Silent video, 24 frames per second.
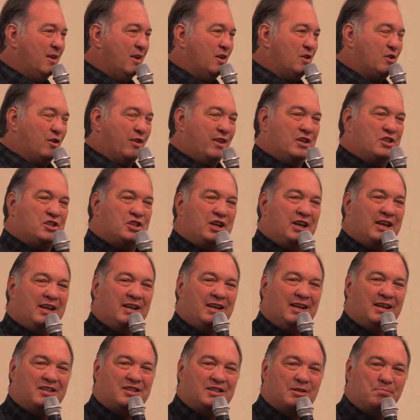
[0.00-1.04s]
so that she
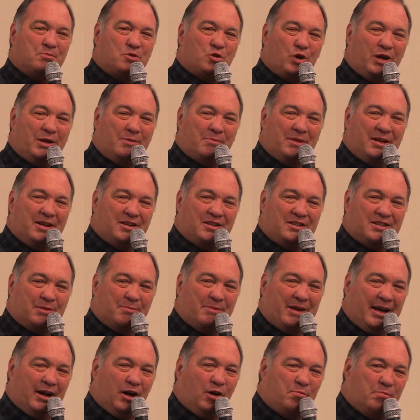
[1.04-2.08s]
can get some treatment and
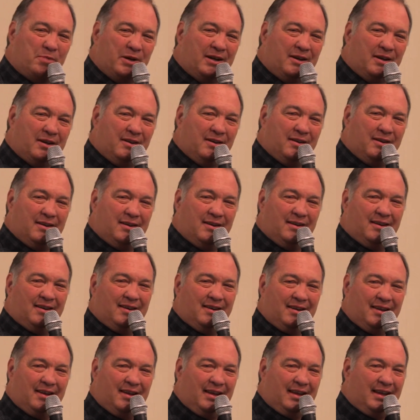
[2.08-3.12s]
some help.
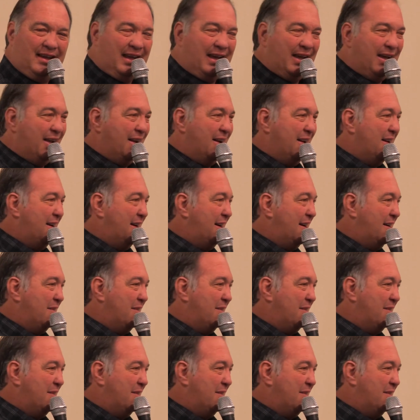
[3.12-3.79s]
And